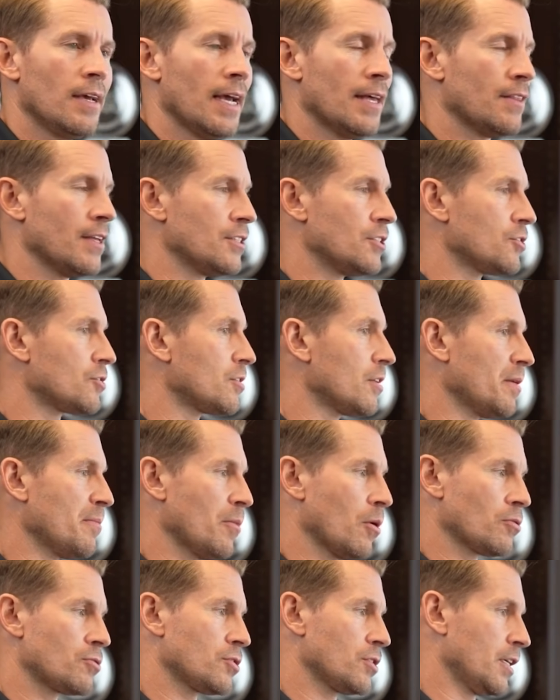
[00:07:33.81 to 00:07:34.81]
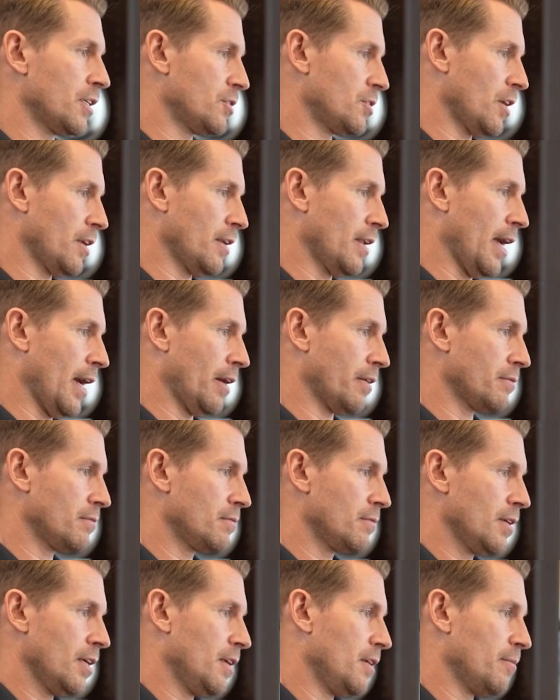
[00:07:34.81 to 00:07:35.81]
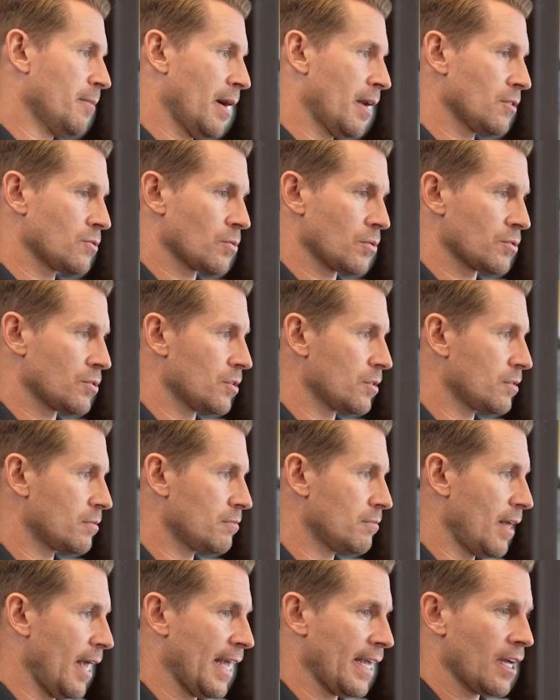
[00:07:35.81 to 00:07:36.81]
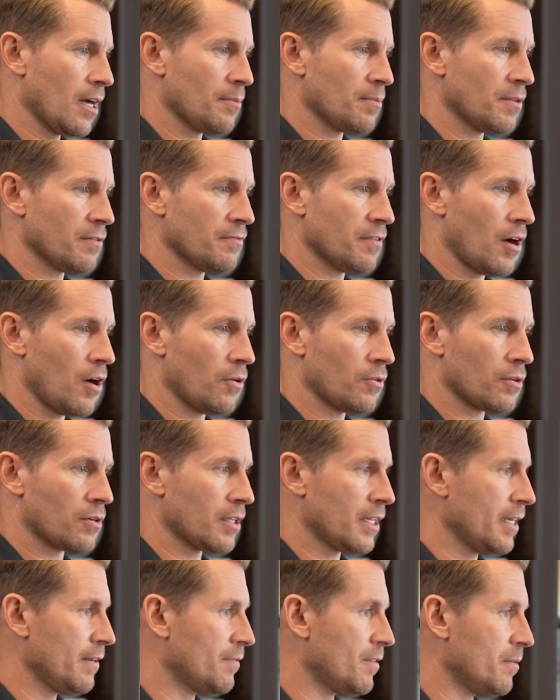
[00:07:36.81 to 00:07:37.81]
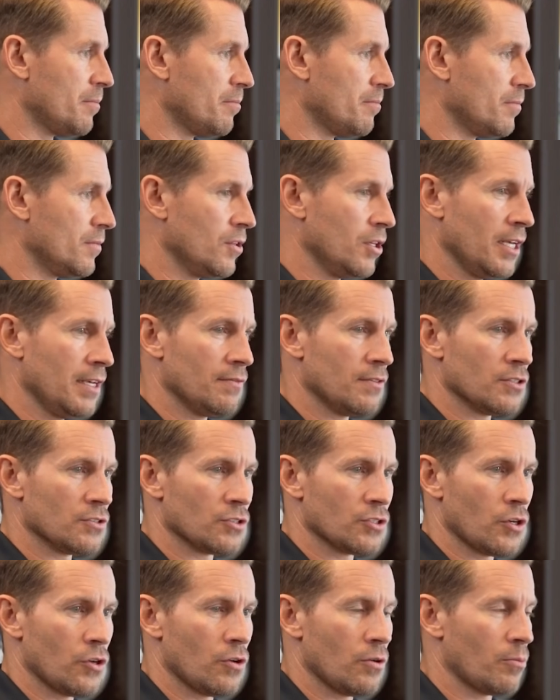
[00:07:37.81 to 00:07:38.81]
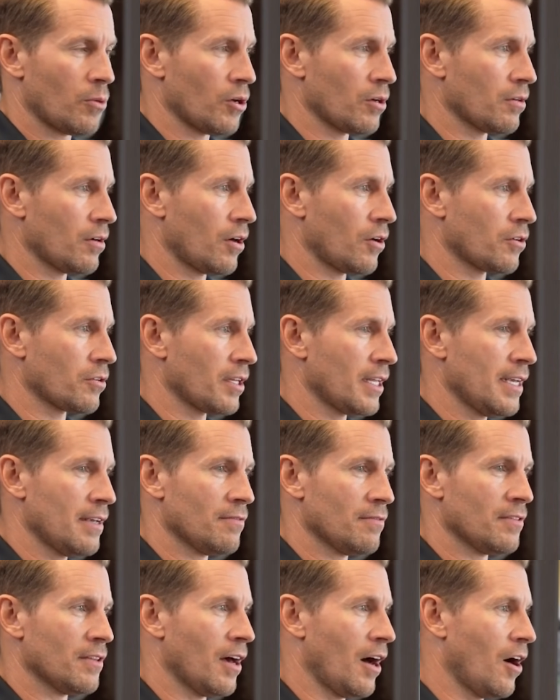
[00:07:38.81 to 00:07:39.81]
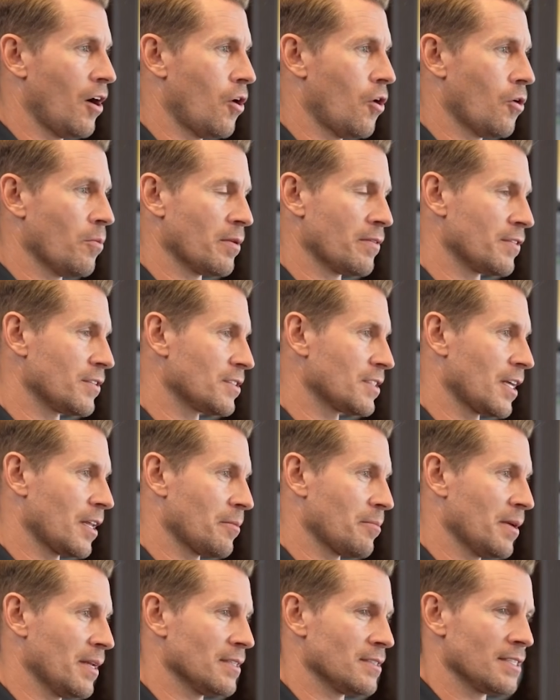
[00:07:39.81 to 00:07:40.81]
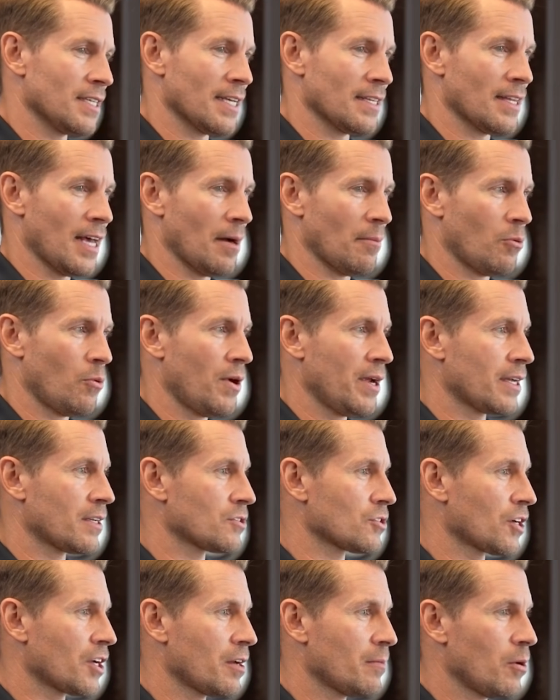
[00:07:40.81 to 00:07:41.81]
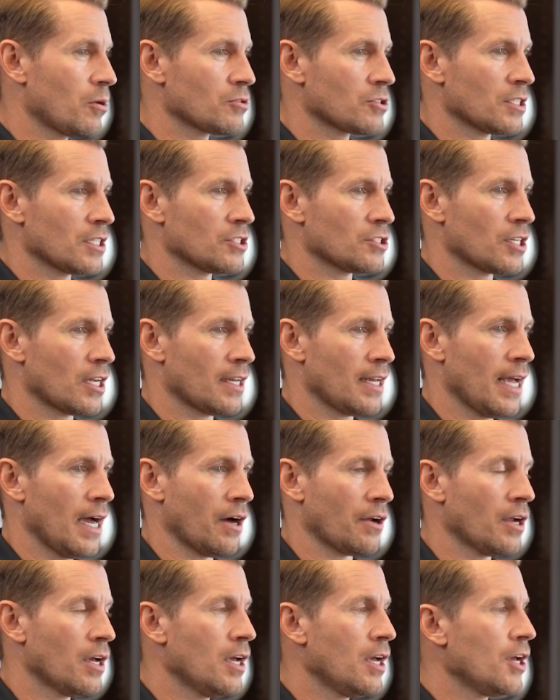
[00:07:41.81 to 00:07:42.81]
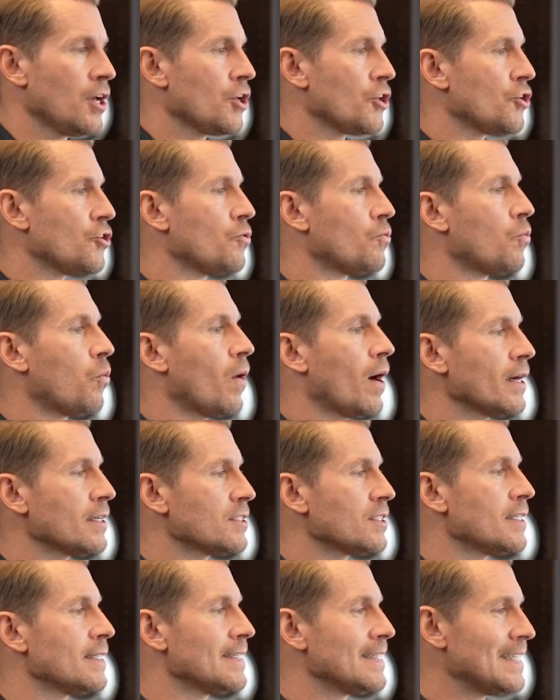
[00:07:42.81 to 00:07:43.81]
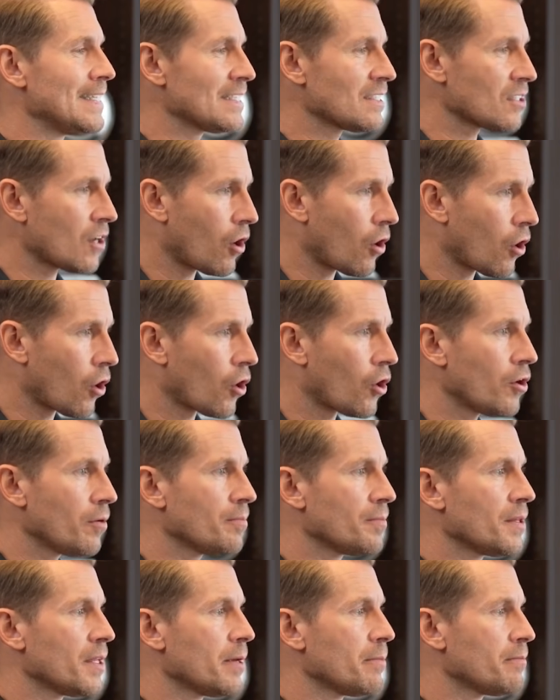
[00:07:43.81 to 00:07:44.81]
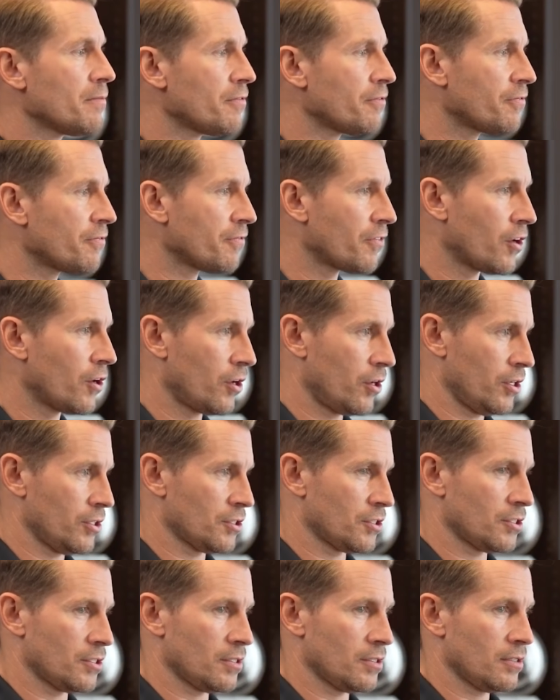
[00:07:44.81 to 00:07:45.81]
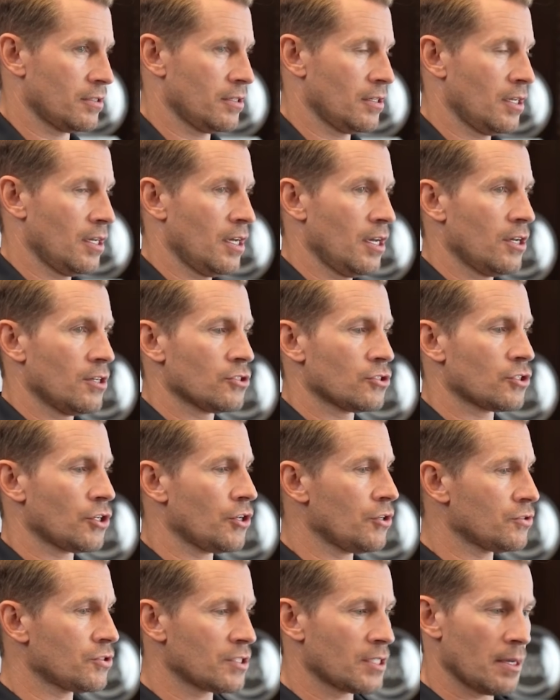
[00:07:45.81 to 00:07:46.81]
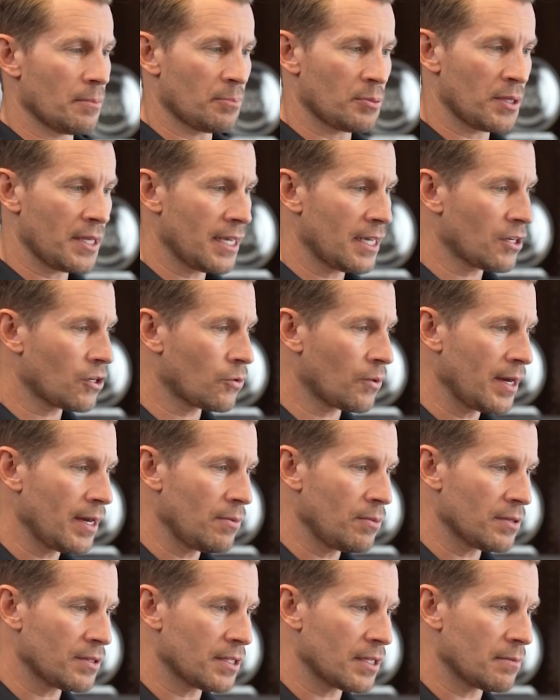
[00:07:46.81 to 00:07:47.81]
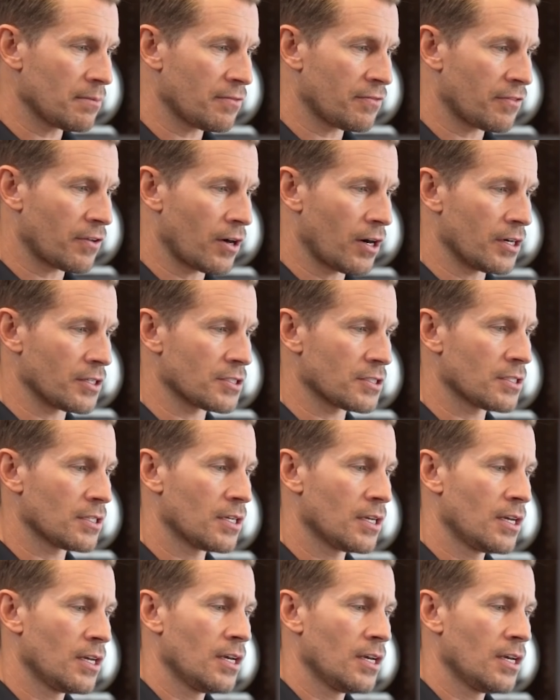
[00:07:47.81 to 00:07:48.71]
And they just emotionally shut down. You might as well just hang up the phone or leave the leave the Zoom or or leave the home if you're selling B2C at that point because they're going to emotionally shut down. You want to disarm them first. So you simply agree with them first.